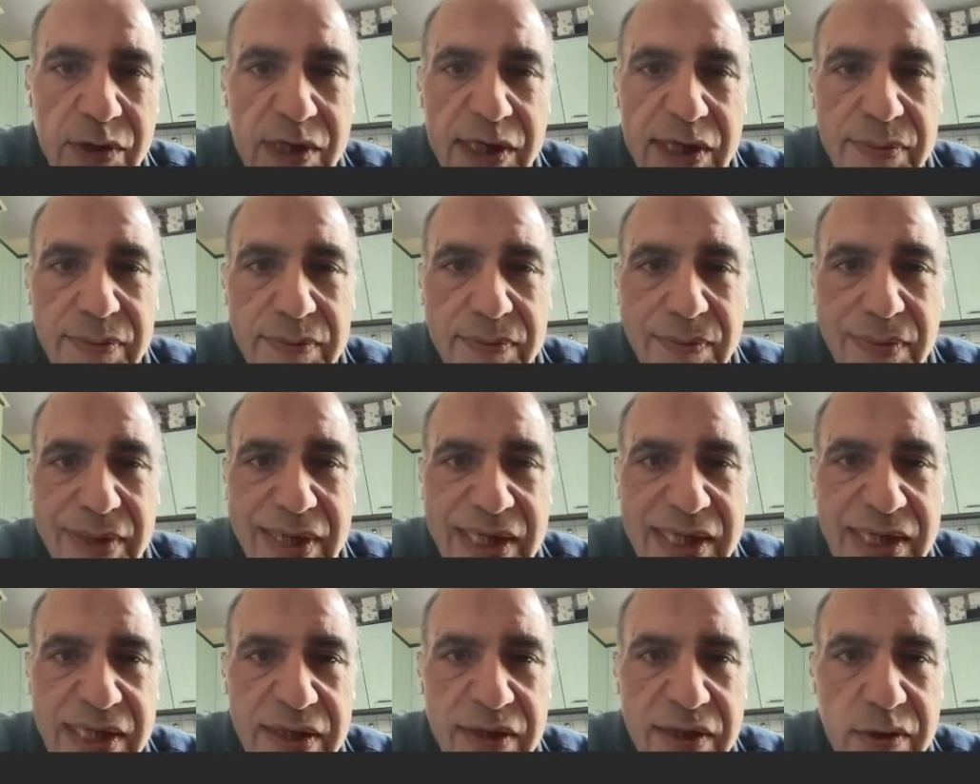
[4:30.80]
We
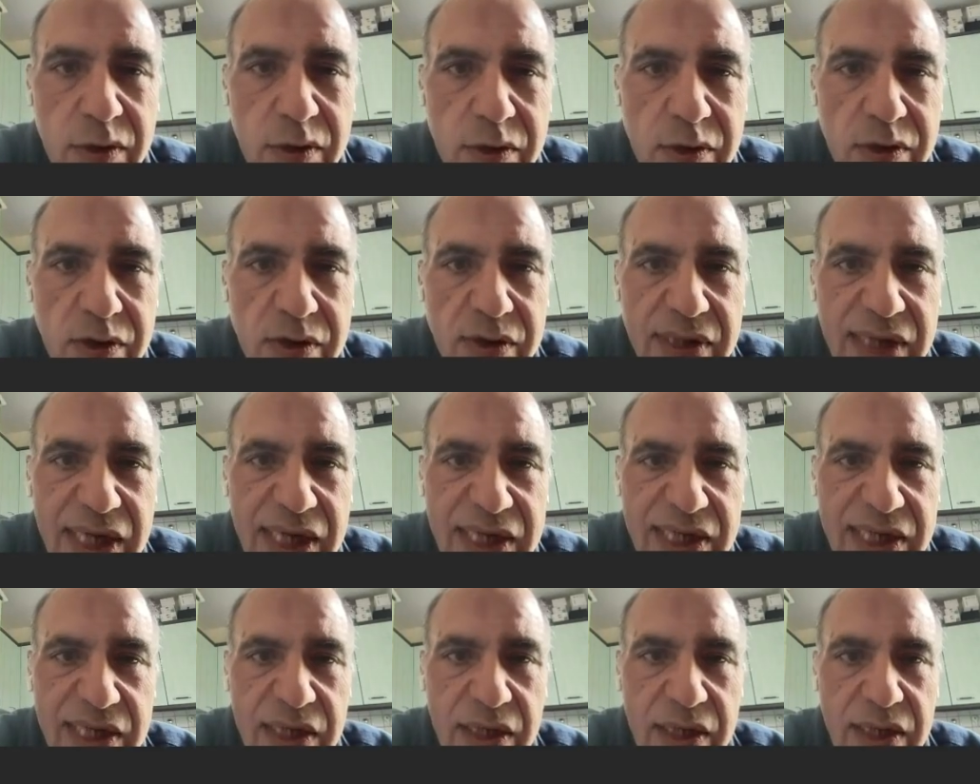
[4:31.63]
replace the
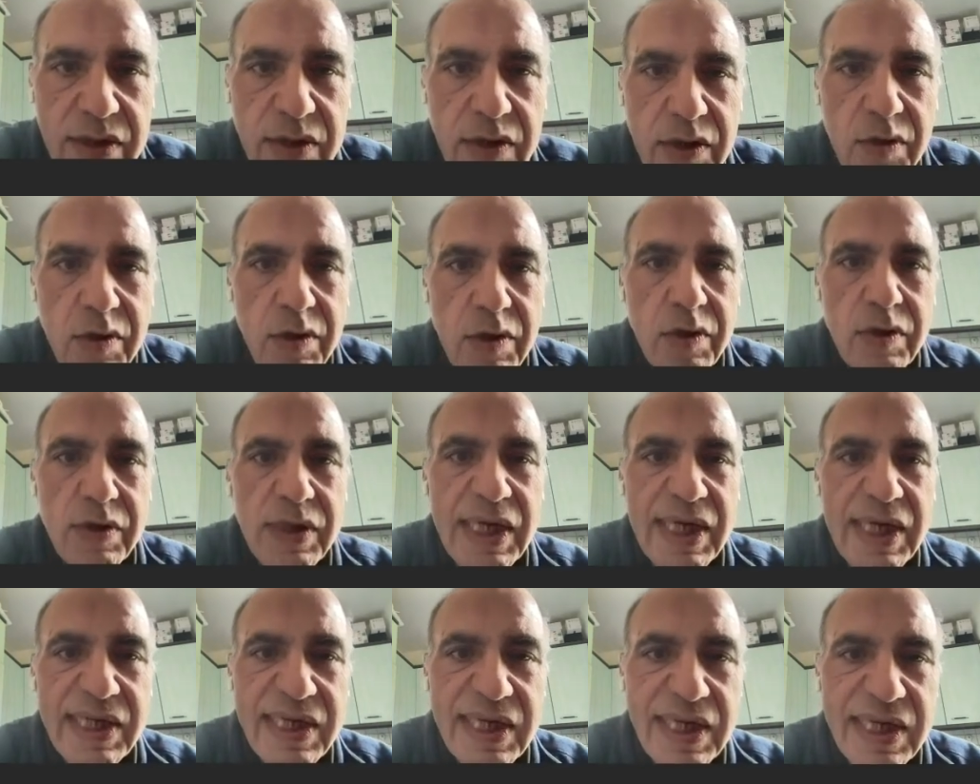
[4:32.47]

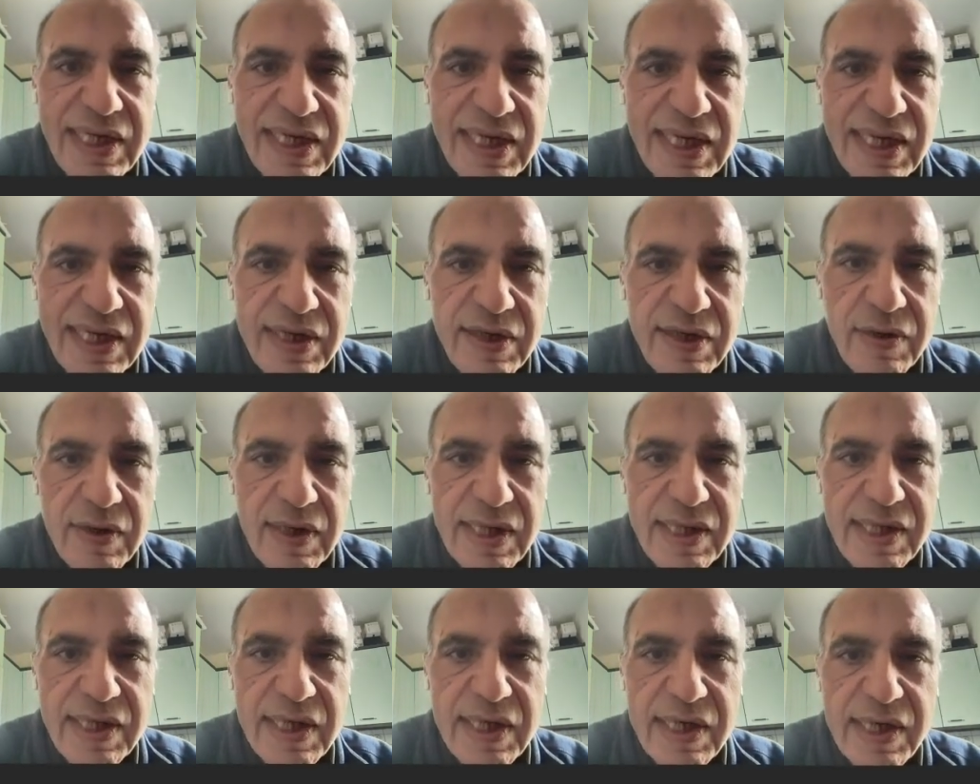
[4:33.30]
oronasal sensor
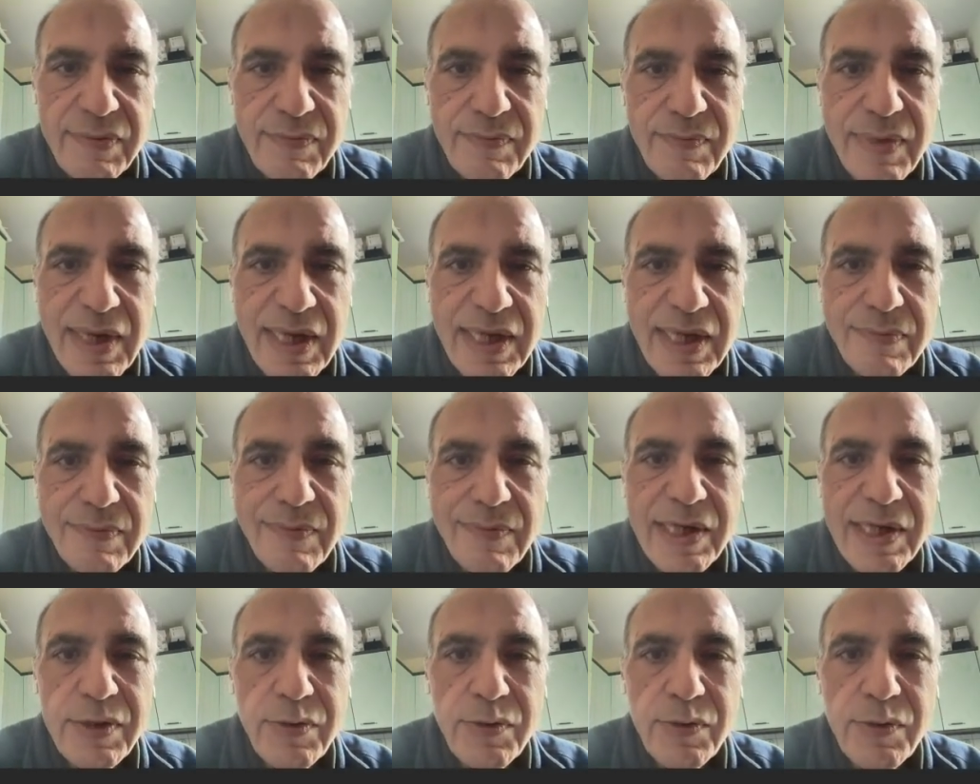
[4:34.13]
and the rib belt
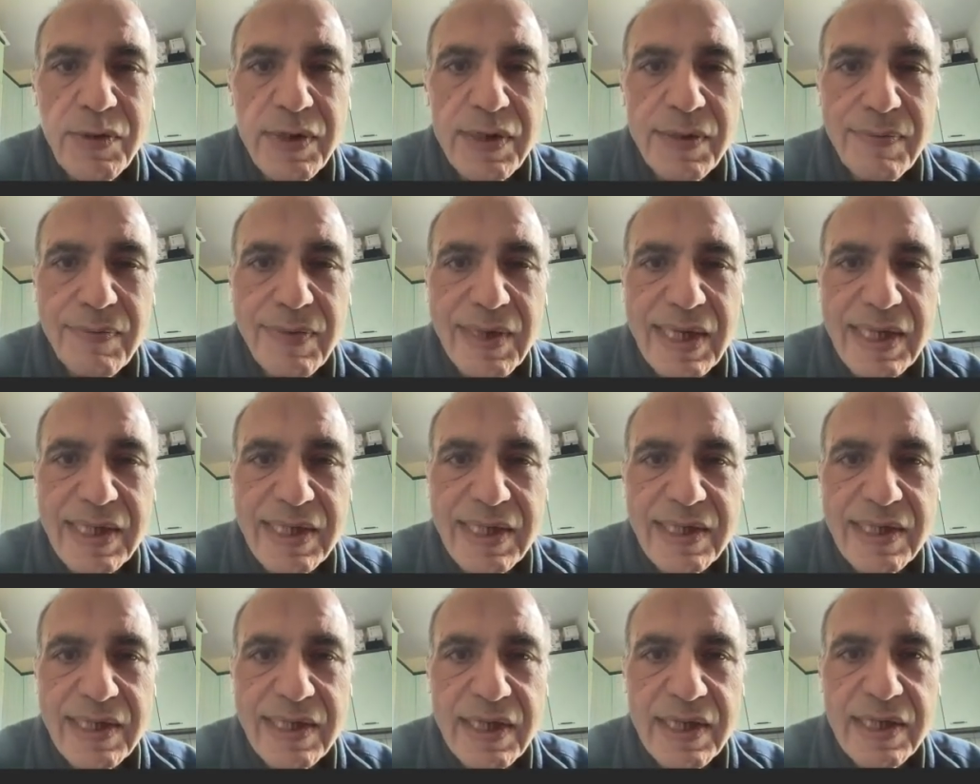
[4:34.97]
by two rib
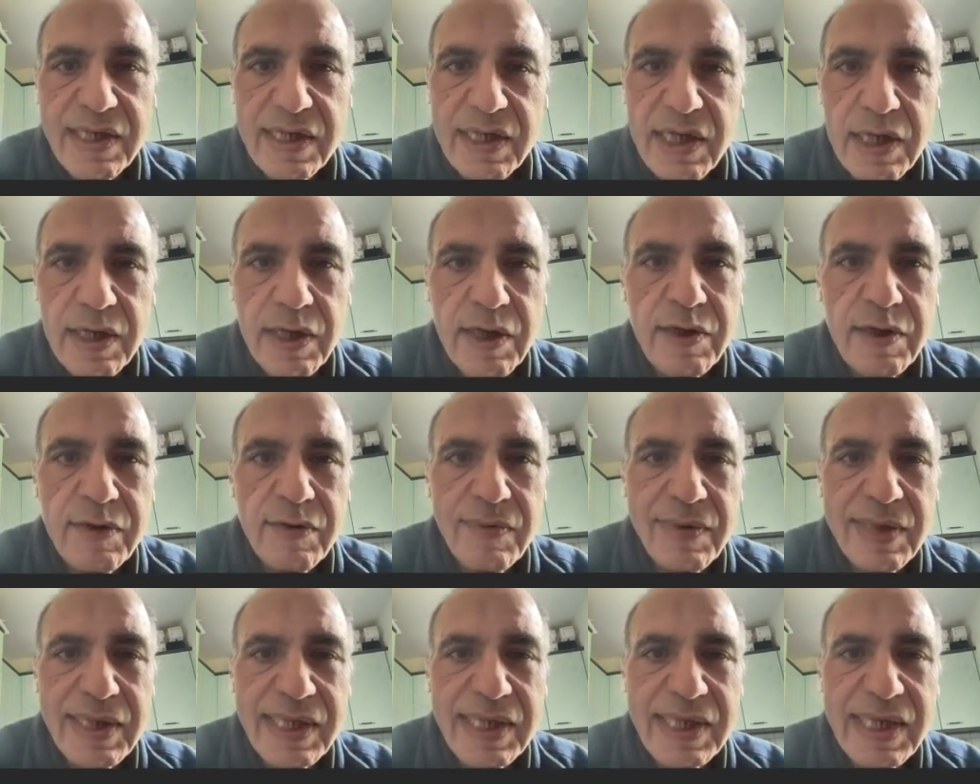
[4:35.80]
belts. It's
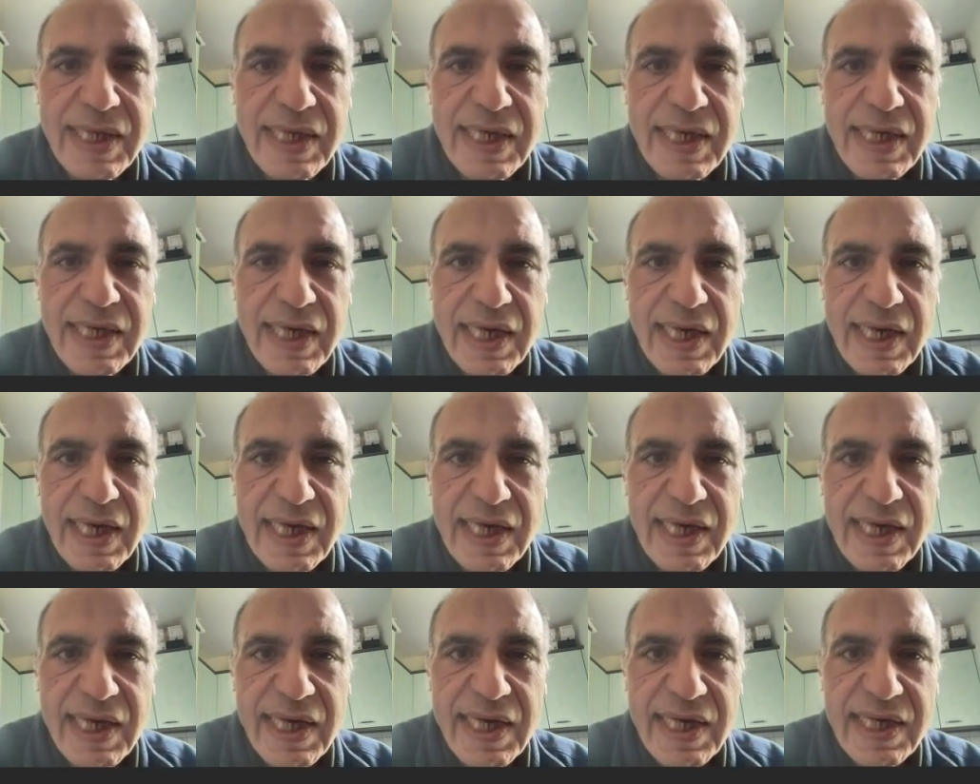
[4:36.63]
allowed by the
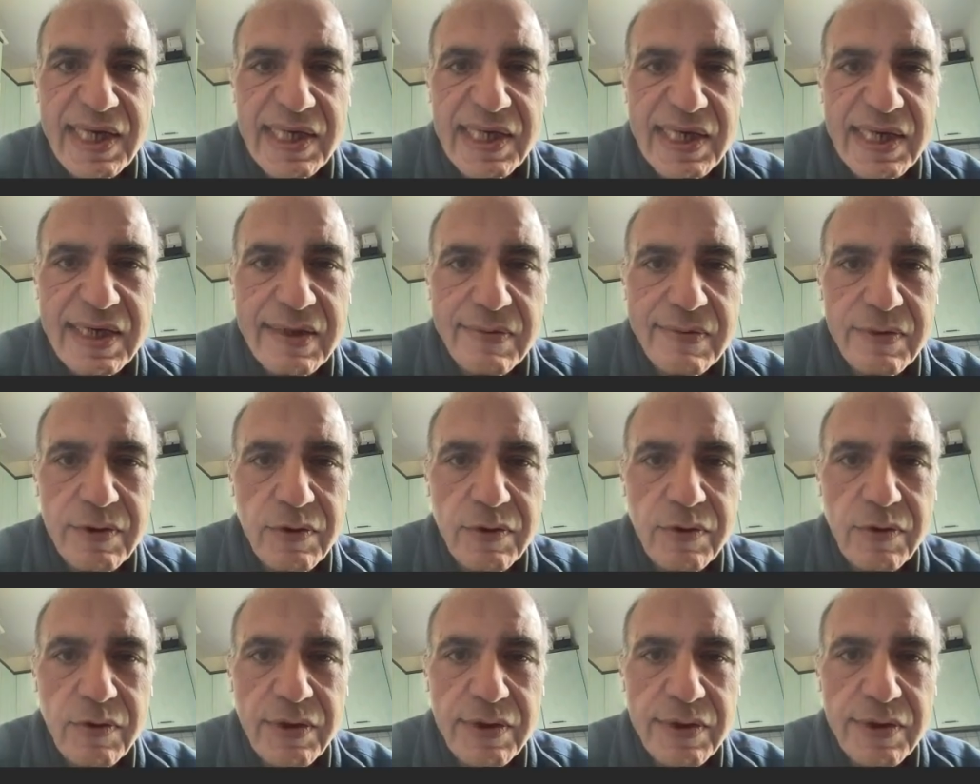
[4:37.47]
AASM
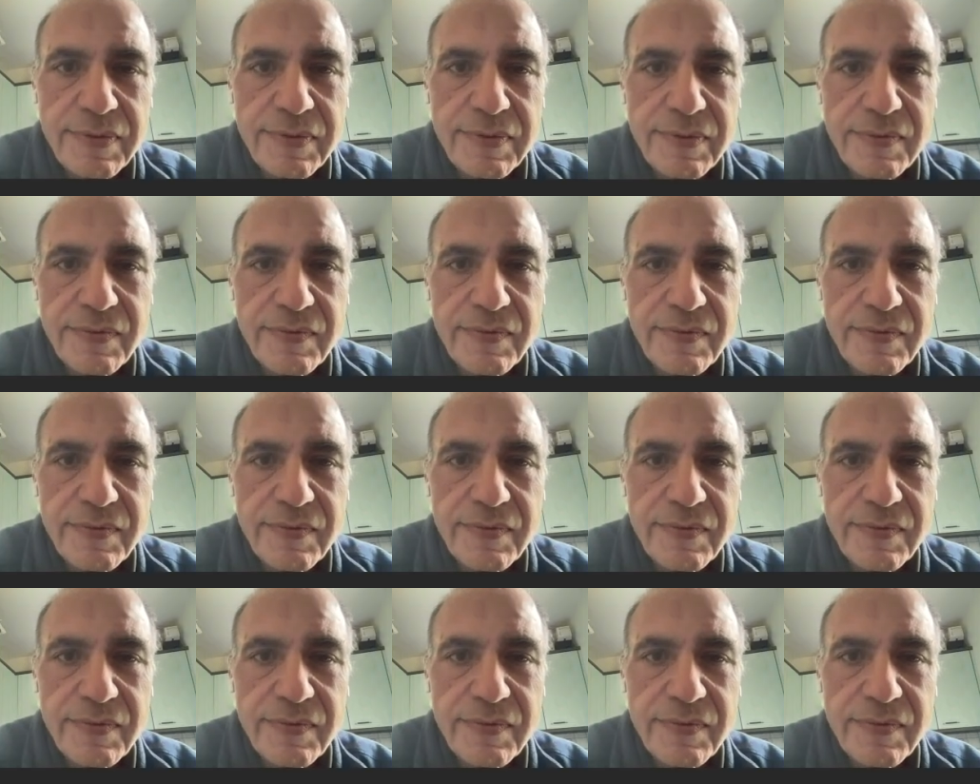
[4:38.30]
rules.